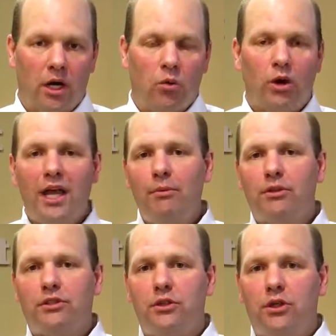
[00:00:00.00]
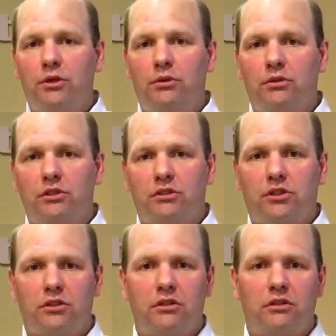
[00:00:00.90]
We're able to use
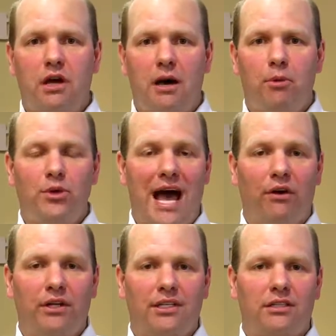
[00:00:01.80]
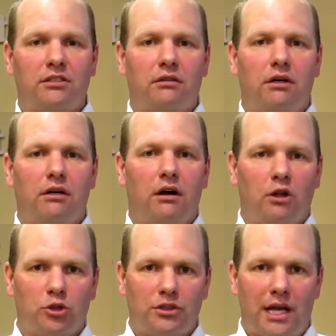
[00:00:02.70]
certain modalities as
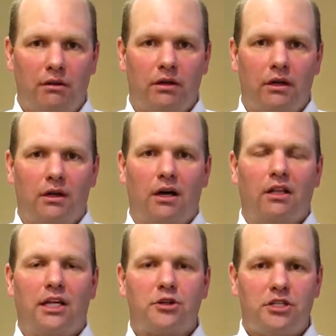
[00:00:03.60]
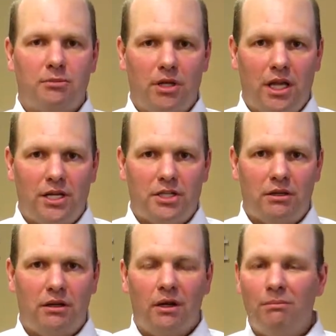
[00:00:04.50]
ultrasound, electric
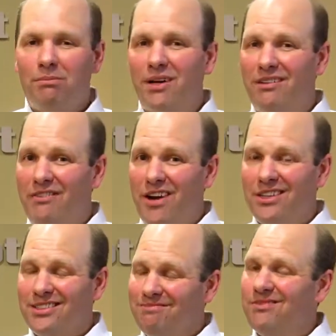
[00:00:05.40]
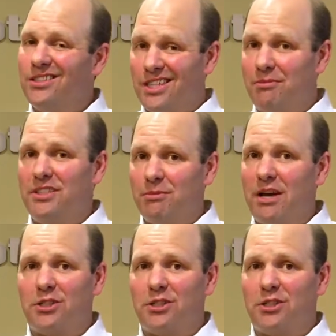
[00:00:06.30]
stimulation, but in fairness, there's going to be some